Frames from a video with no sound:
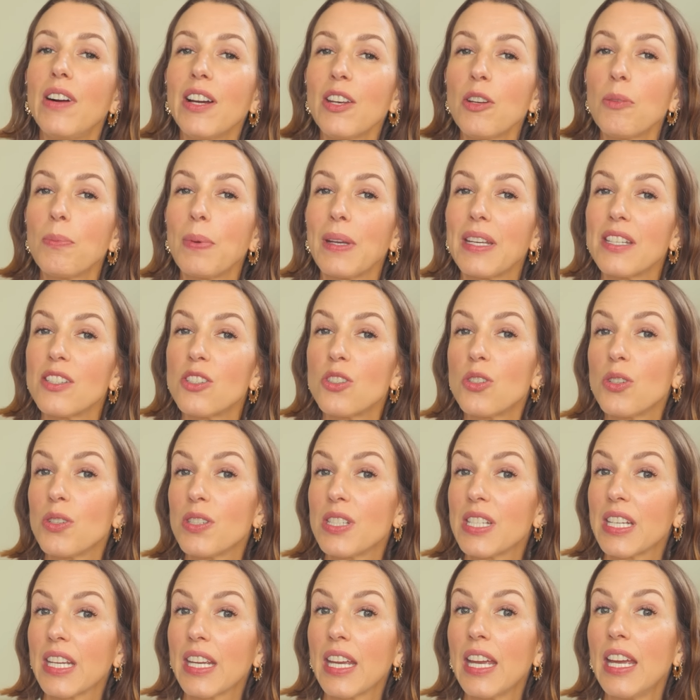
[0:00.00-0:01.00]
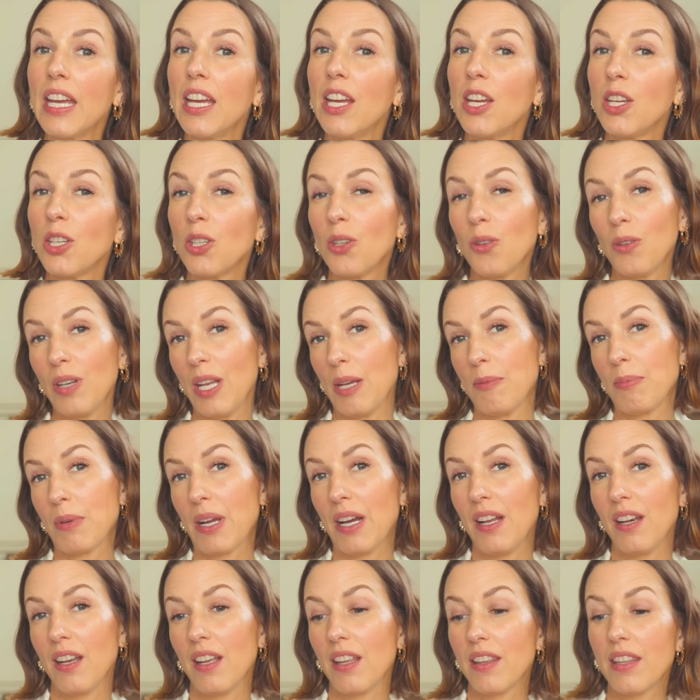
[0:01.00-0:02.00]
final bit is choosing your lip
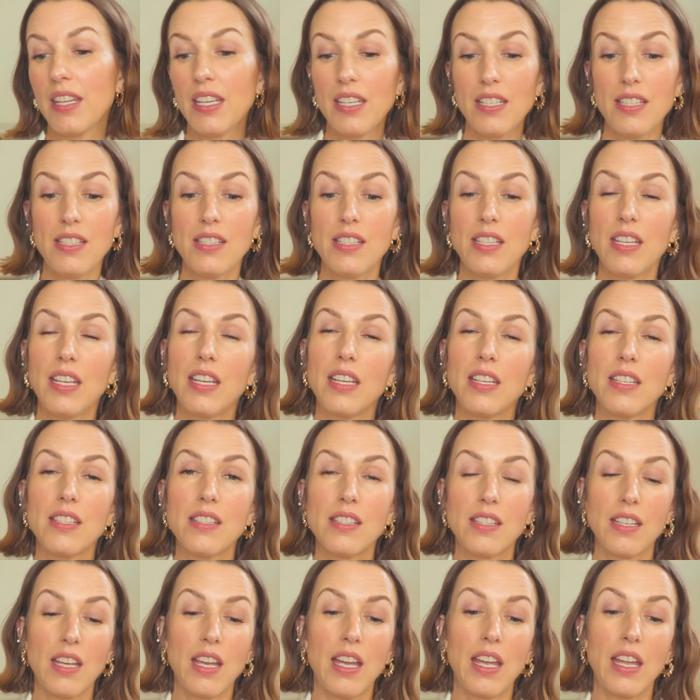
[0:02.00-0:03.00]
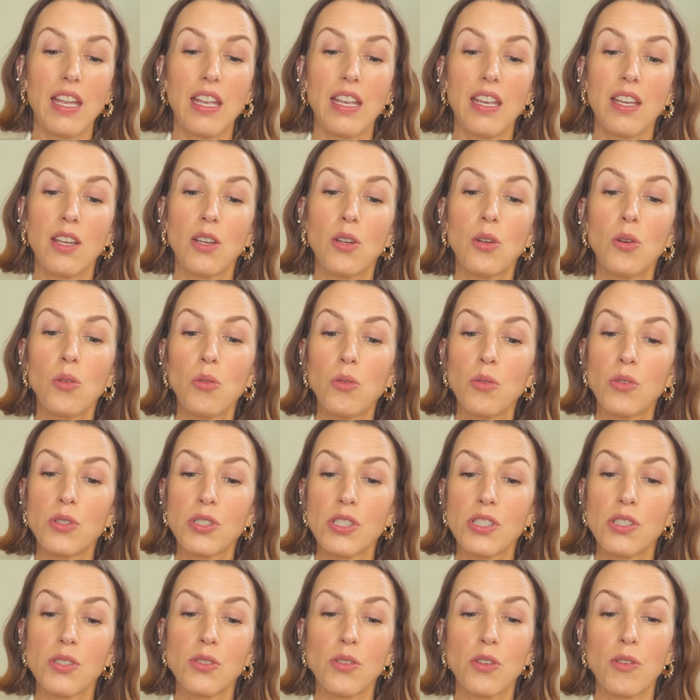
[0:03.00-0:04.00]
color. This is a
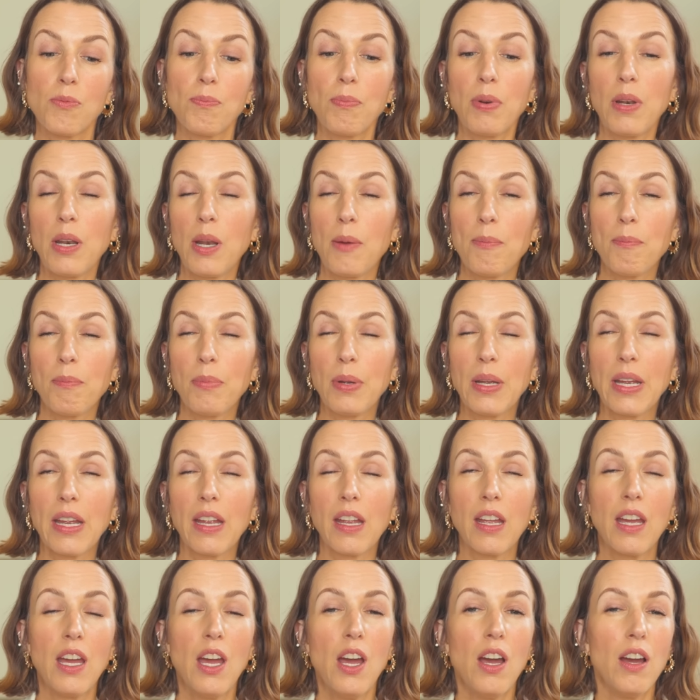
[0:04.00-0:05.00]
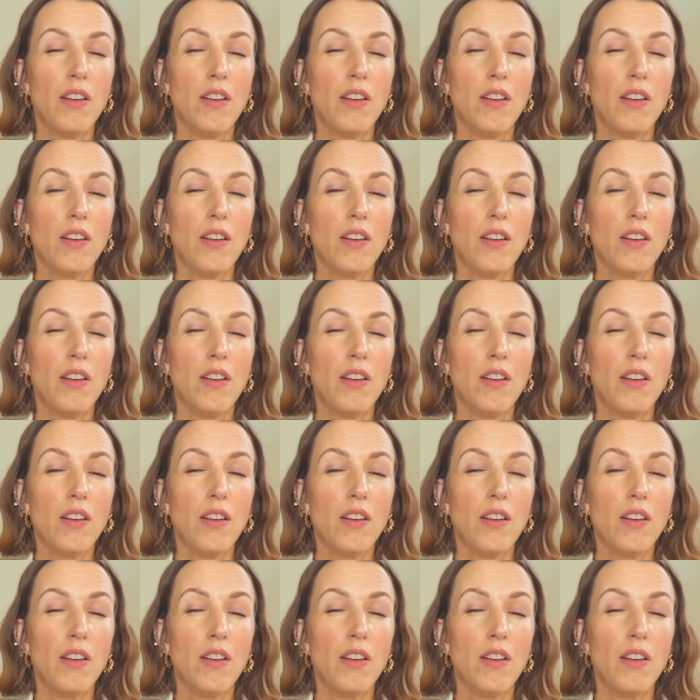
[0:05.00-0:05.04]
gorgeous sort of plumping,